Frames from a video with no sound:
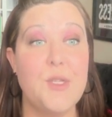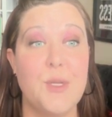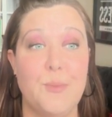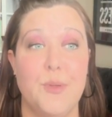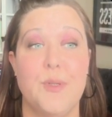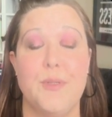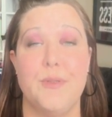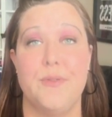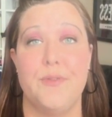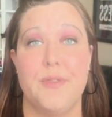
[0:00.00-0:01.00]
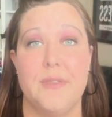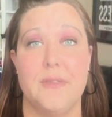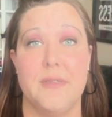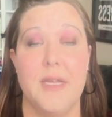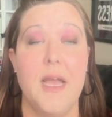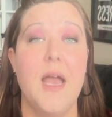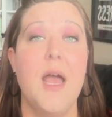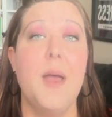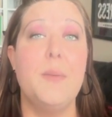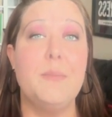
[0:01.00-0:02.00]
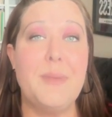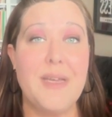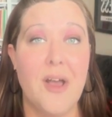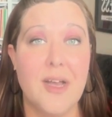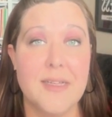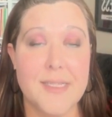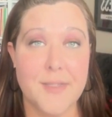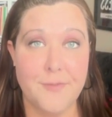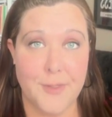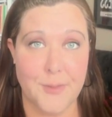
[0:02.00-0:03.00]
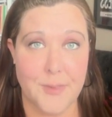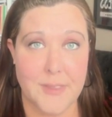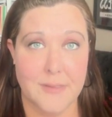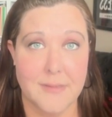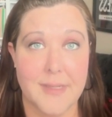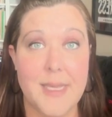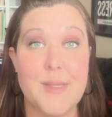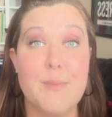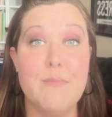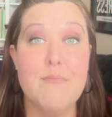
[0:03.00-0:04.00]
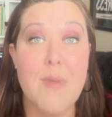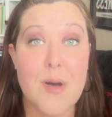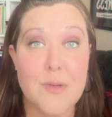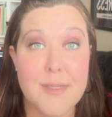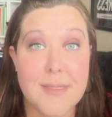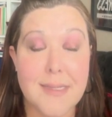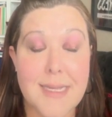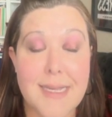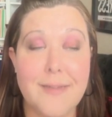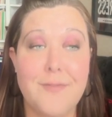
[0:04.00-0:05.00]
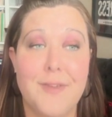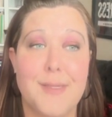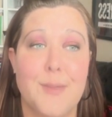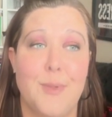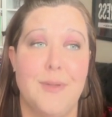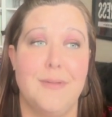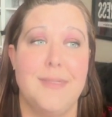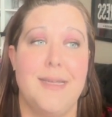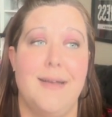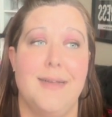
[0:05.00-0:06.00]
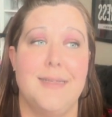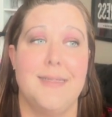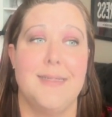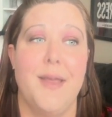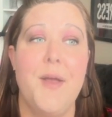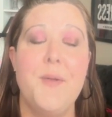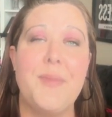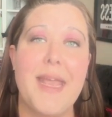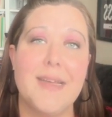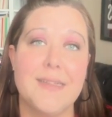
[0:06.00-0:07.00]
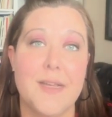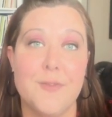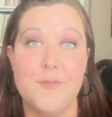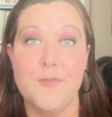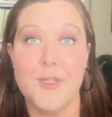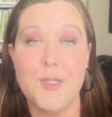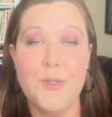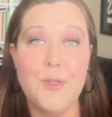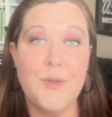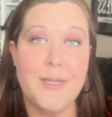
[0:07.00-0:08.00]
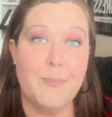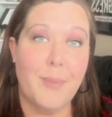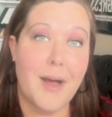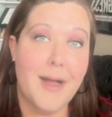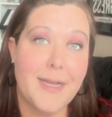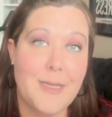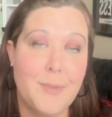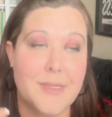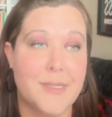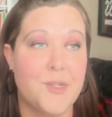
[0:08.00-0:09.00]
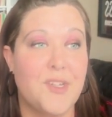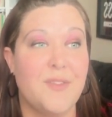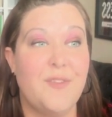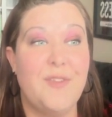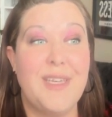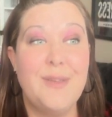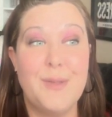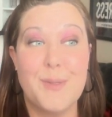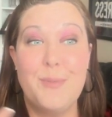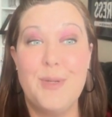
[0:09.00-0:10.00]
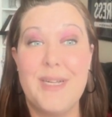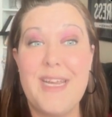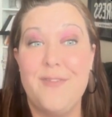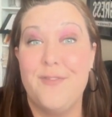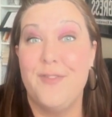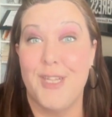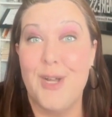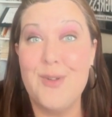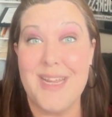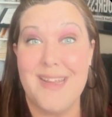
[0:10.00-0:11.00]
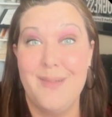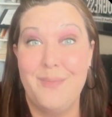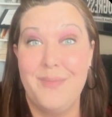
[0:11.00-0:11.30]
to prove. Because the flute is mostly invisible to us and a fluid body position feels pretty floaty,